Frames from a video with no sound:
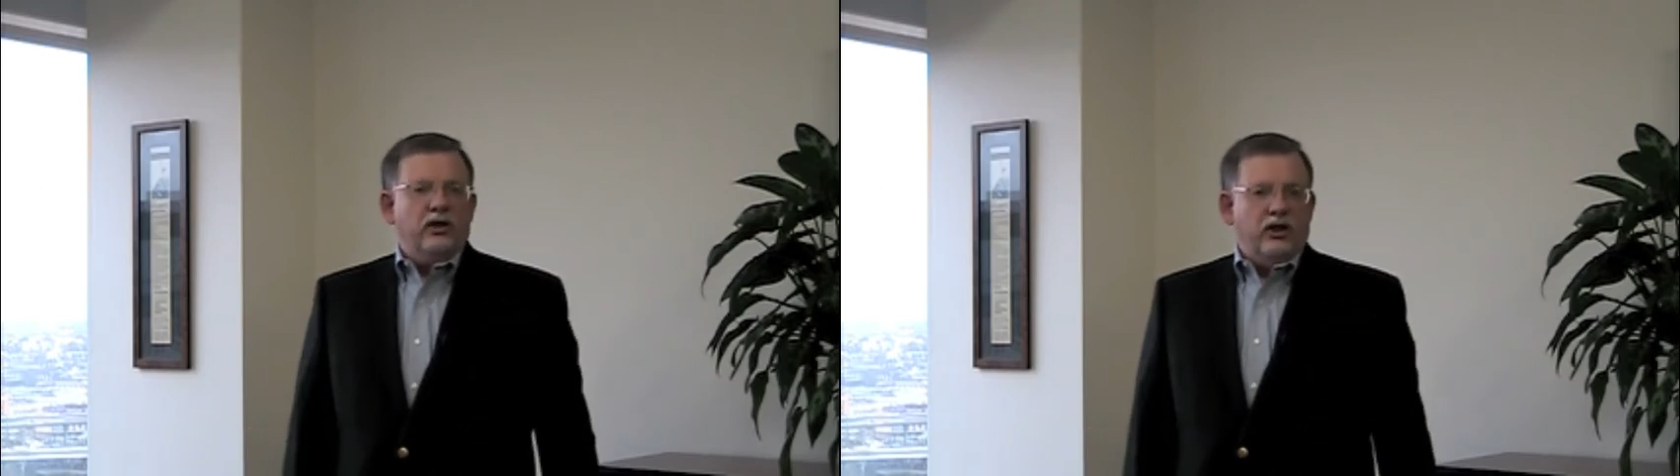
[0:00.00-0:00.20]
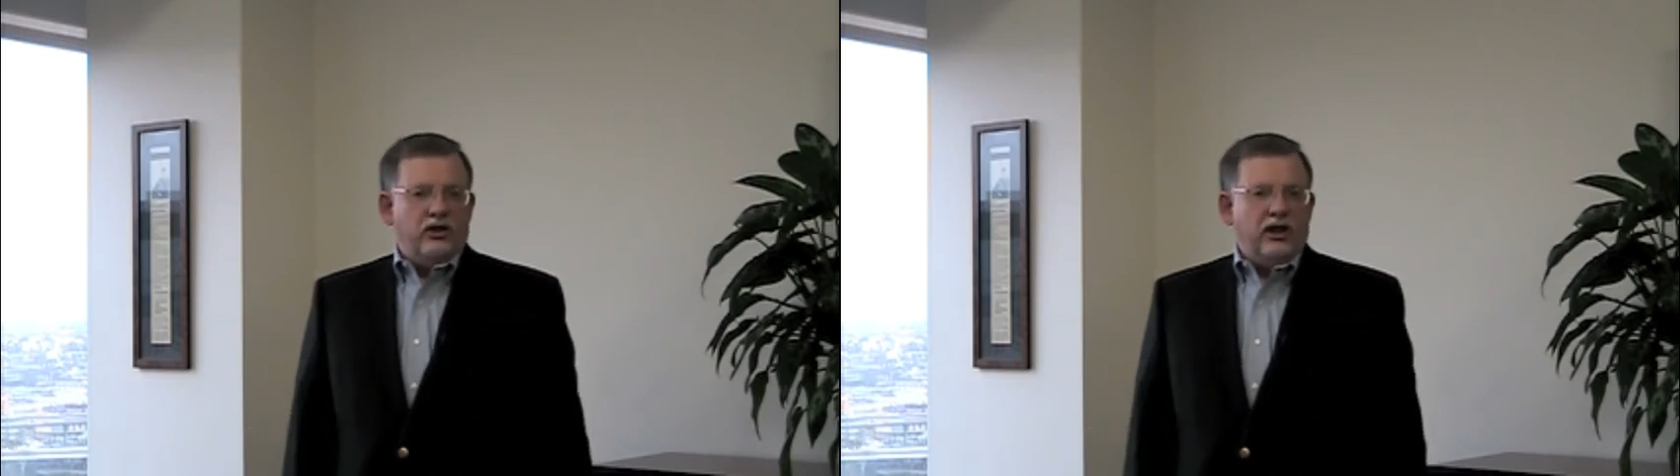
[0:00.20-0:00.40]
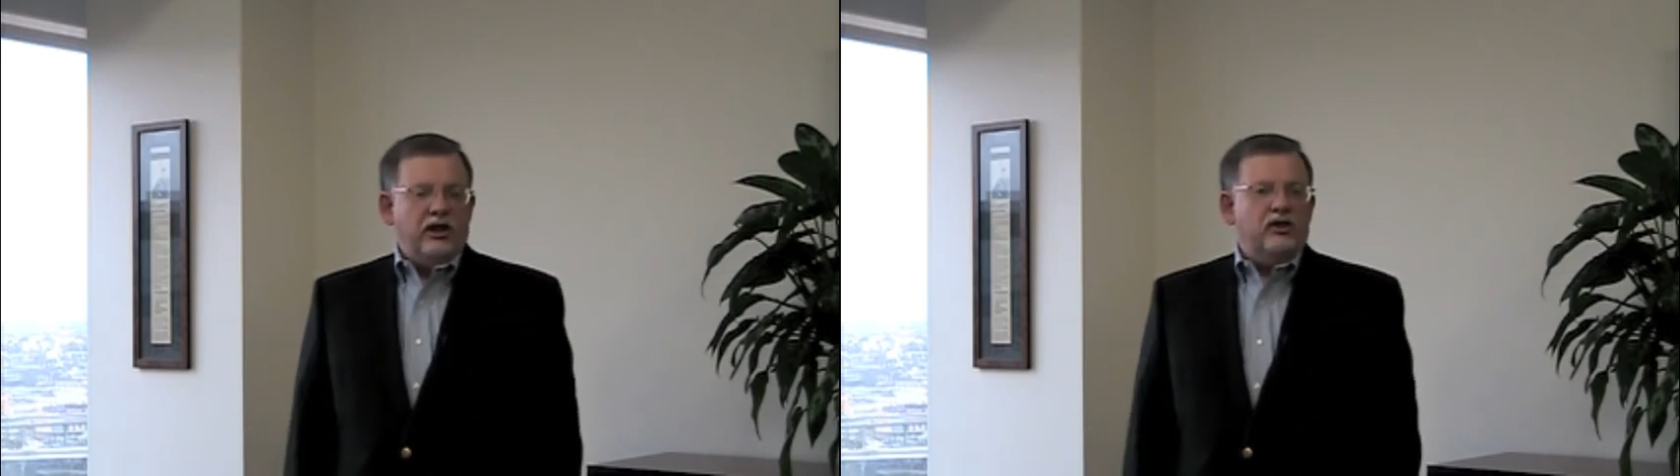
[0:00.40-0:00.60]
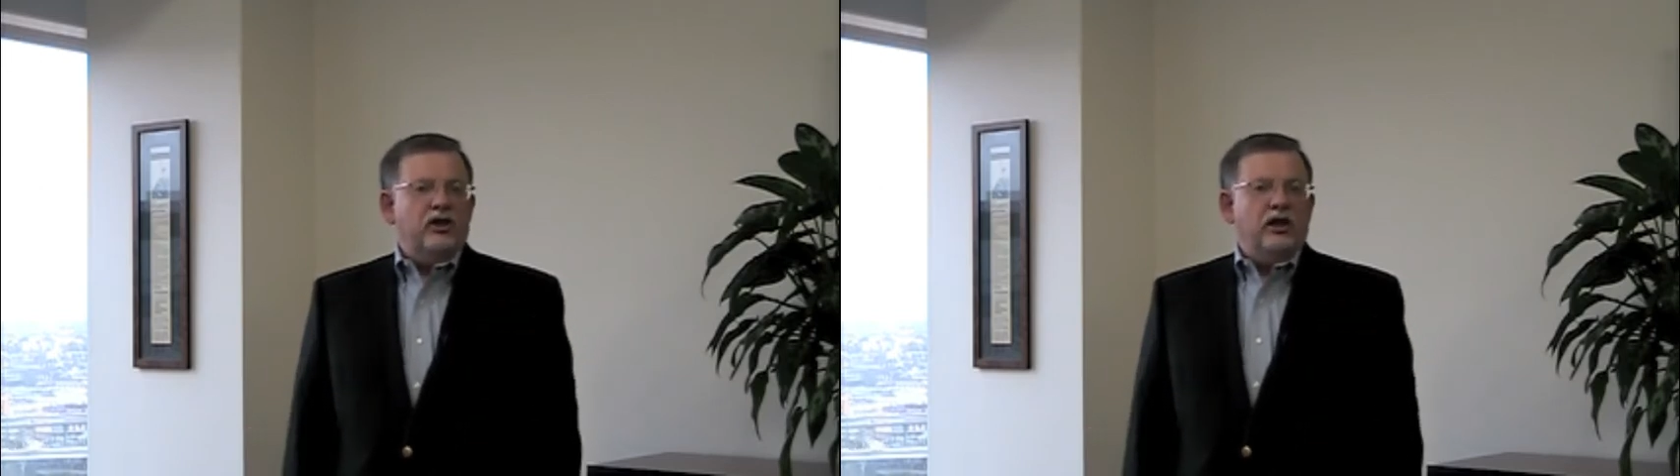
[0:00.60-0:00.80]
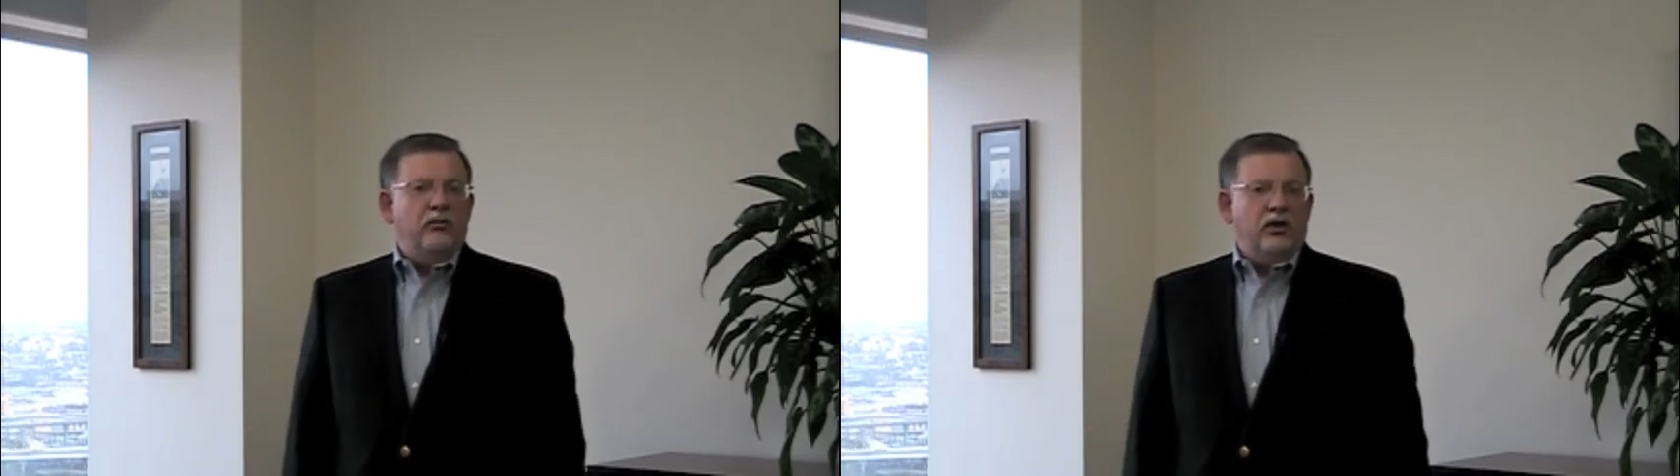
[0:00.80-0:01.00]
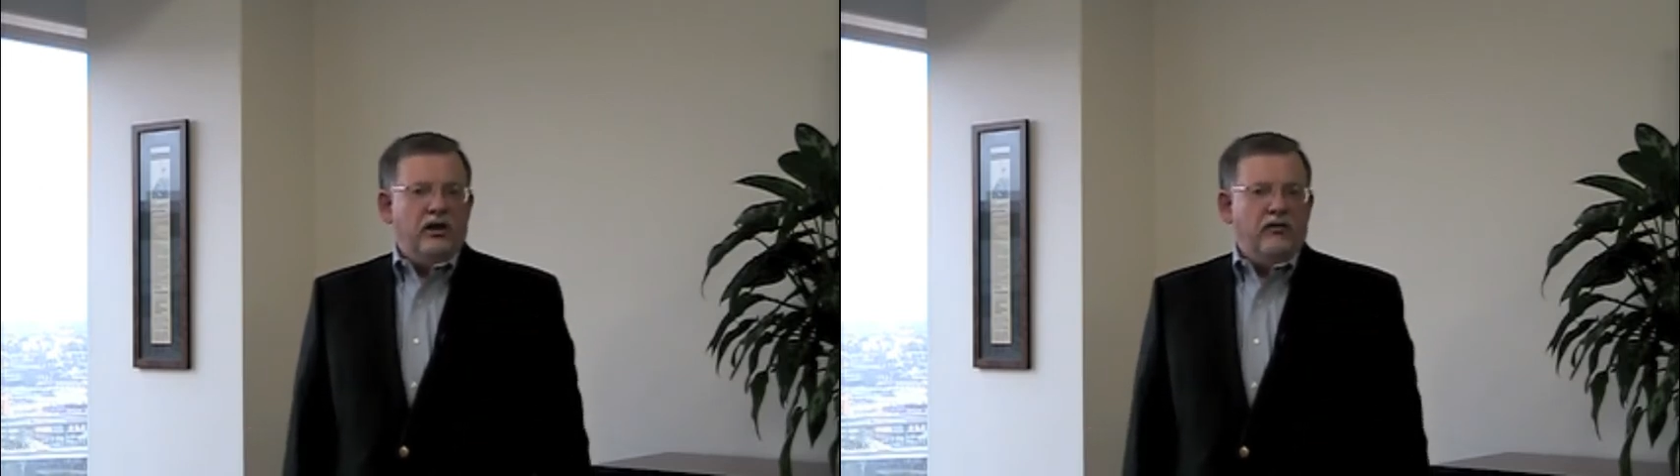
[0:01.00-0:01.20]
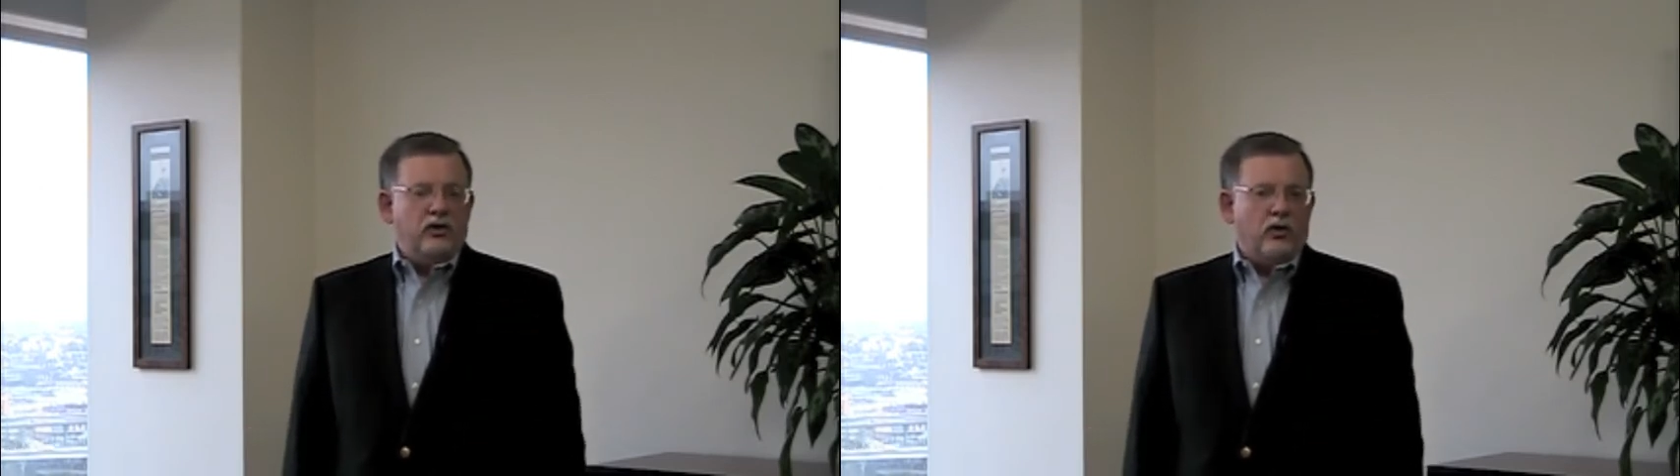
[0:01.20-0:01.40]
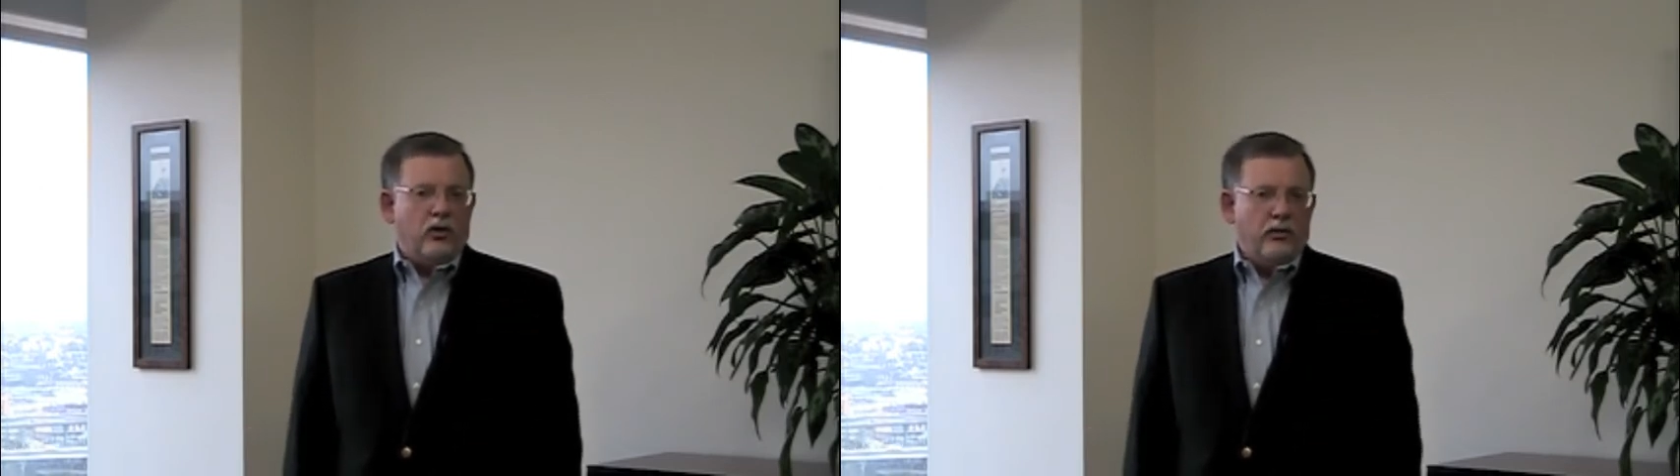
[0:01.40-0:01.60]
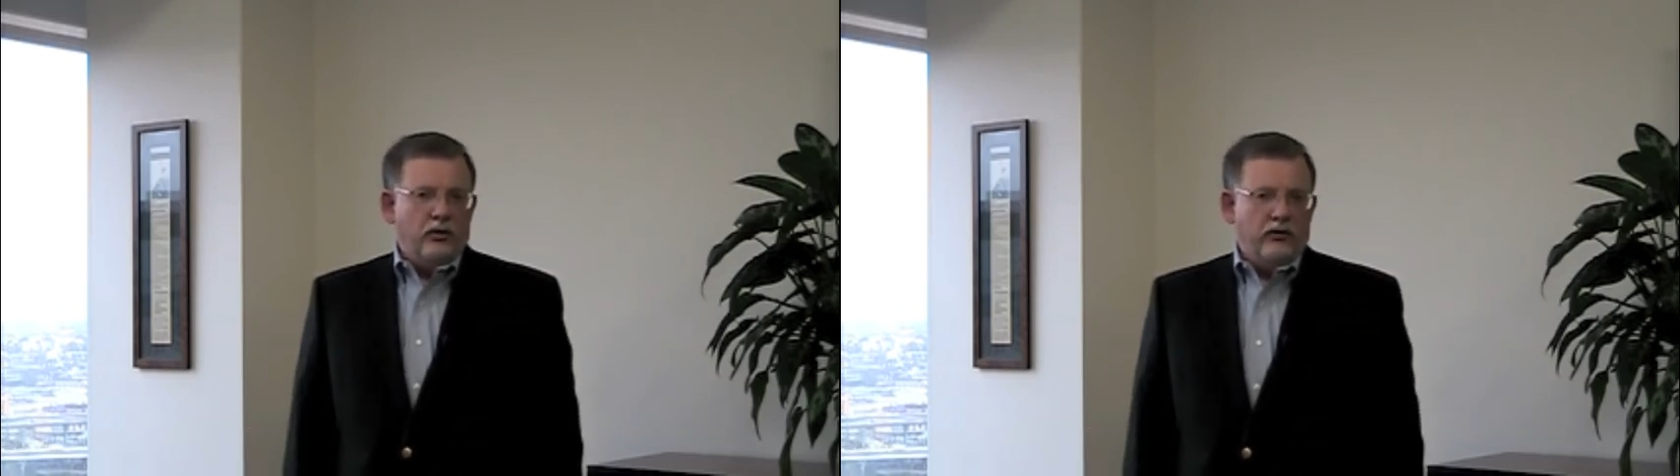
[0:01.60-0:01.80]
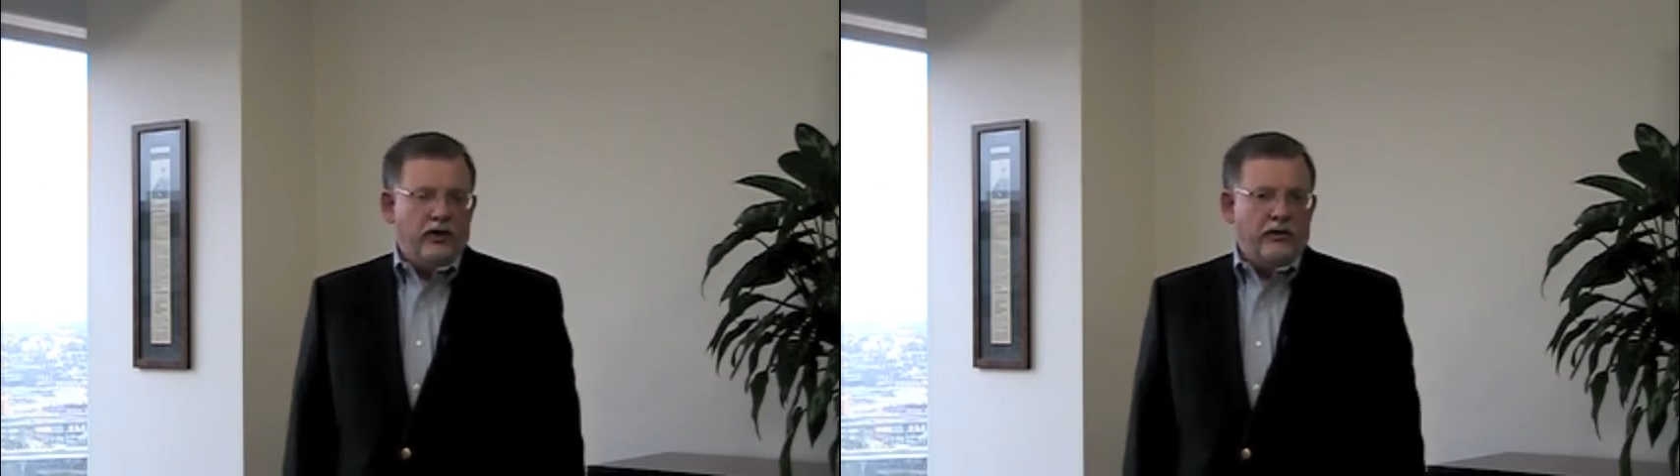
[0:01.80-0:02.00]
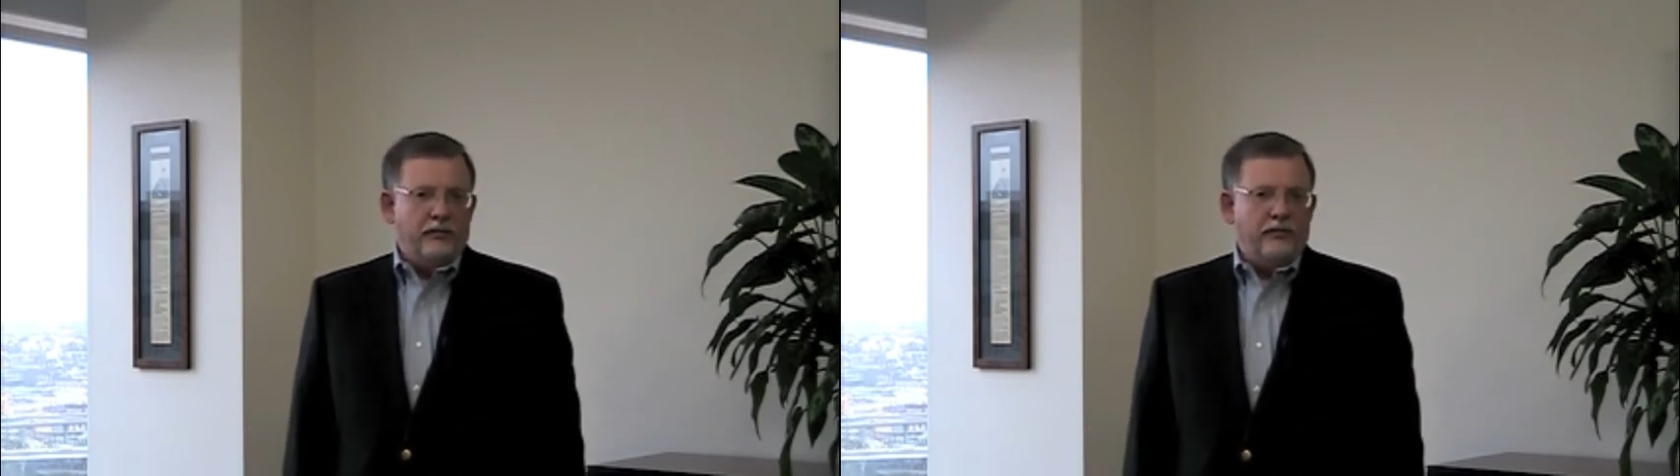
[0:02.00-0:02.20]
that it takes to keep the inventory moving.